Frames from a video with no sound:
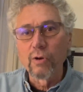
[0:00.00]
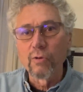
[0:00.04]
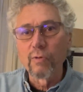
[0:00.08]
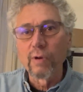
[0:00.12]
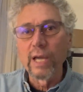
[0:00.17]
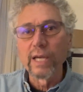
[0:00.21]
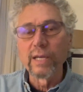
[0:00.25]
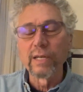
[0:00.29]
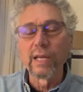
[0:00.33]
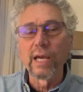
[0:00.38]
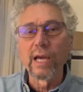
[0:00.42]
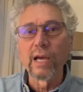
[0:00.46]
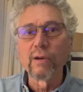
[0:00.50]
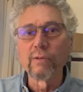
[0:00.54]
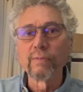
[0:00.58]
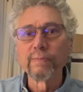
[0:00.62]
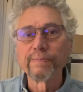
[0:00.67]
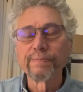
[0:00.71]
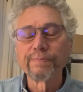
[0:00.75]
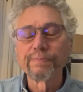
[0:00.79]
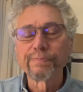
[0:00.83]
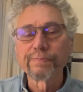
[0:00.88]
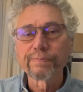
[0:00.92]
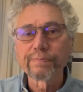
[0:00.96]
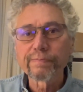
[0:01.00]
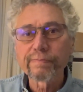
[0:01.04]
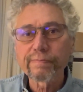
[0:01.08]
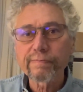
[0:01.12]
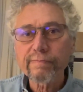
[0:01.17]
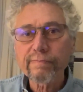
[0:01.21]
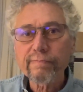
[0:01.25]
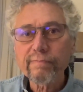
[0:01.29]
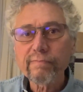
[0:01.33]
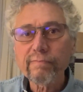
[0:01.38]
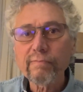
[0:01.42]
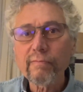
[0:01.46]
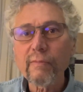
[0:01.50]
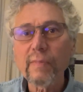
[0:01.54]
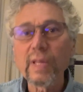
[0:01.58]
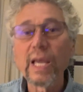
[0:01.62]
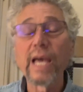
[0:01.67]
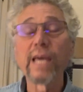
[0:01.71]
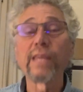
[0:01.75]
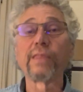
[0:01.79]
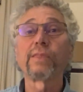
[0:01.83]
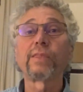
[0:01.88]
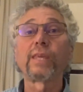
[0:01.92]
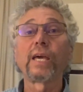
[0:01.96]
right now
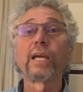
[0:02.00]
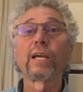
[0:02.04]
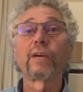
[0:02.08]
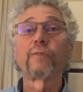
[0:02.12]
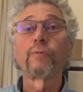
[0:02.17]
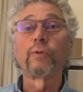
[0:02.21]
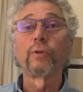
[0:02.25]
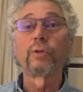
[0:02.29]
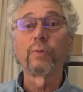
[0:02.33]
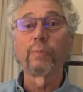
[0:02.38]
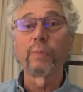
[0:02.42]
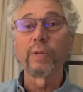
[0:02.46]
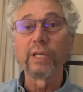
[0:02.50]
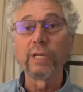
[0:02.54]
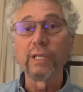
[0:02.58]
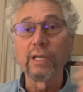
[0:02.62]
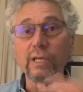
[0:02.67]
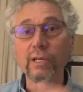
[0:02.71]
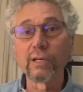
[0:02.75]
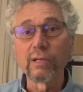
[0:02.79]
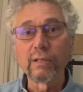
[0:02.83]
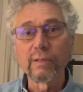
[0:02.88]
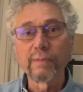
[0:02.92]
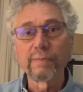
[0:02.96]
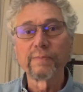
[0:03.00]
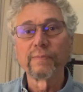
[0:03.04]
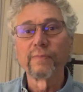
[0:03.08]
and thankful to be here